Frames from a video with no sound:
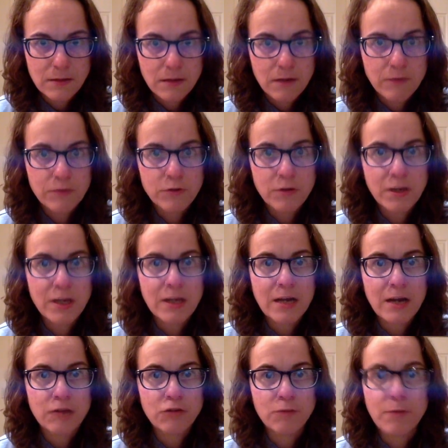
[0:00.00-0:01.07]
if you can
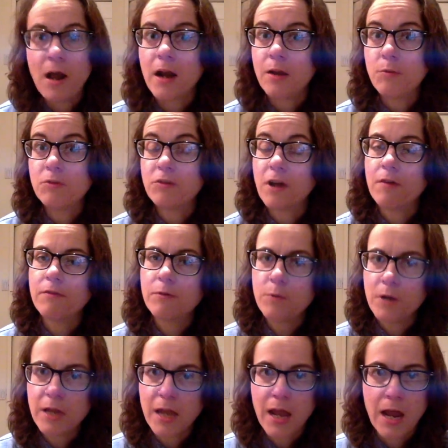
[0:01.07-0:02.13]
connect your body, which
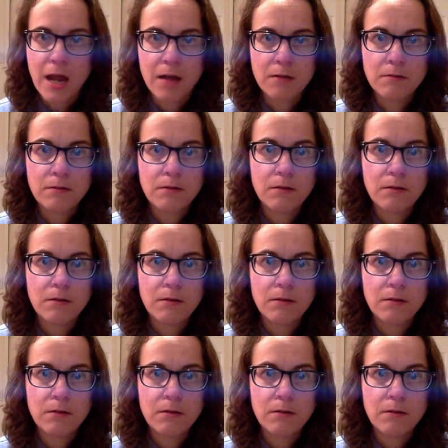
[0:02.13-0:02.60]
everyone can,